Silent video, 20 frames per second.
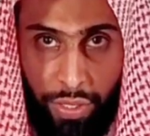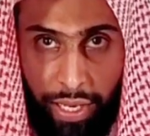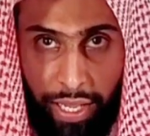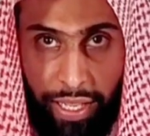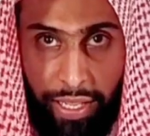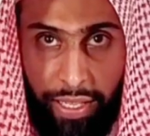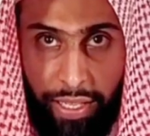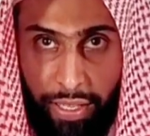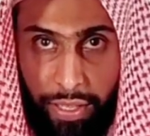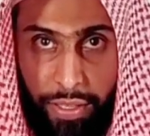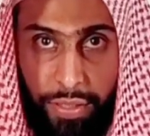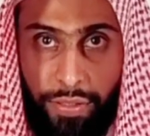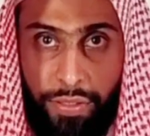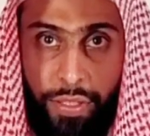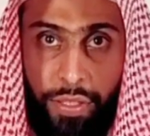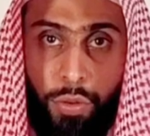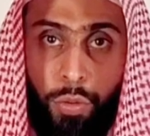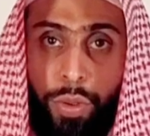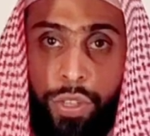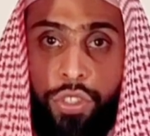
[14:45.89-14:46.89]
like
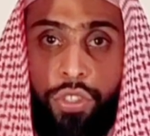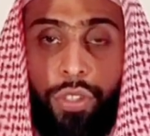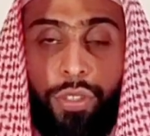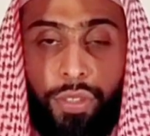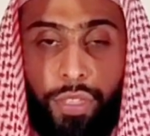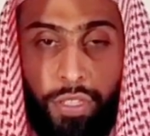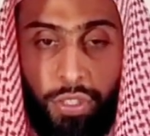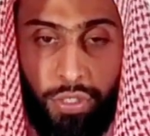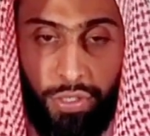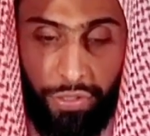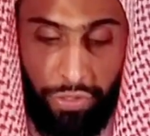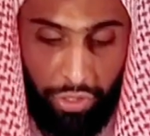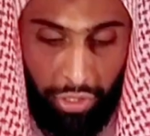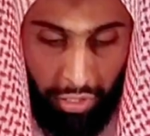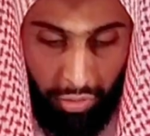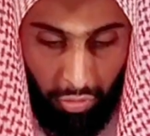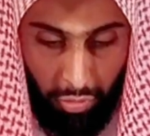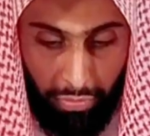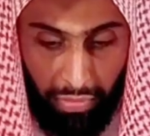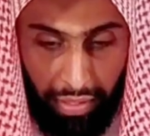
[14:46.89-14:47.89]
the question that
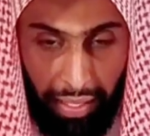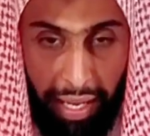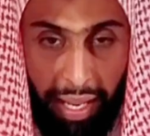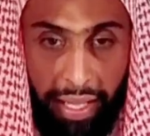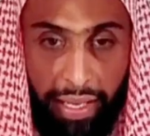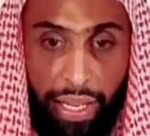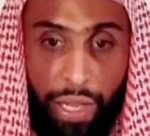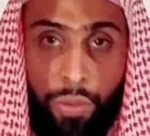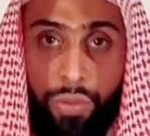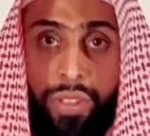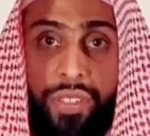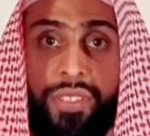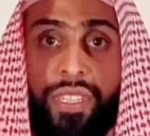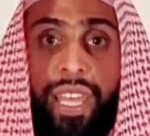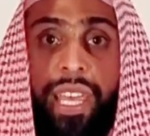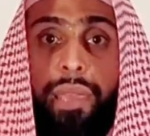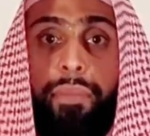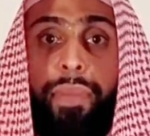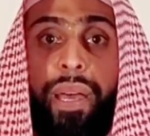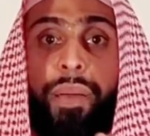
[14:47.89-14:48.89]
Sheikh Umar had, how does
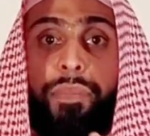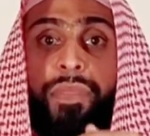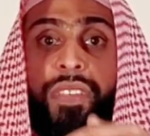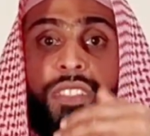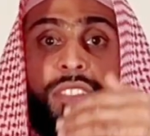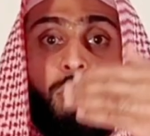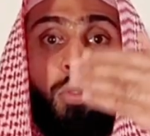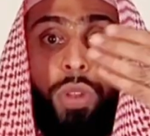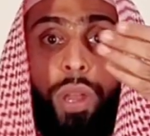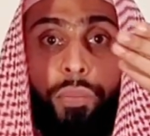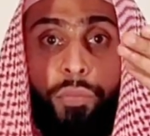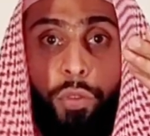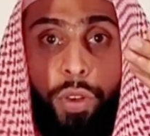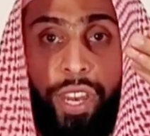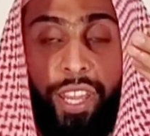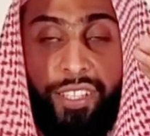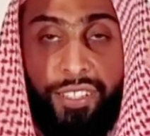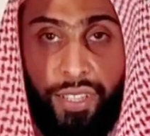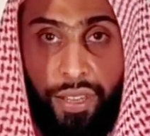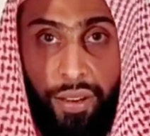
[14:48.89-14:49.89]
the imam, he stood up for an
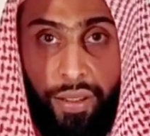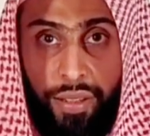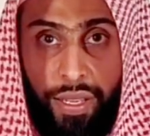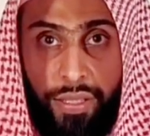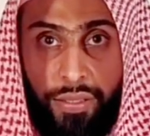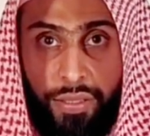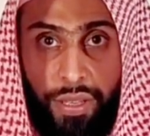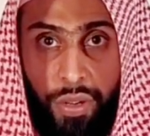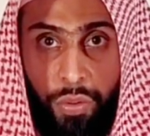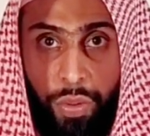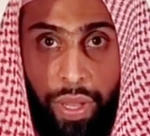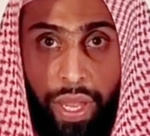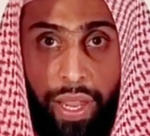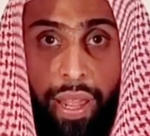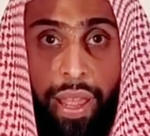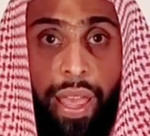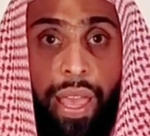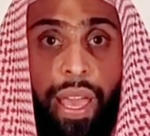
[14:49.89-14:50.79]
extra rak'ah in Taraweeh,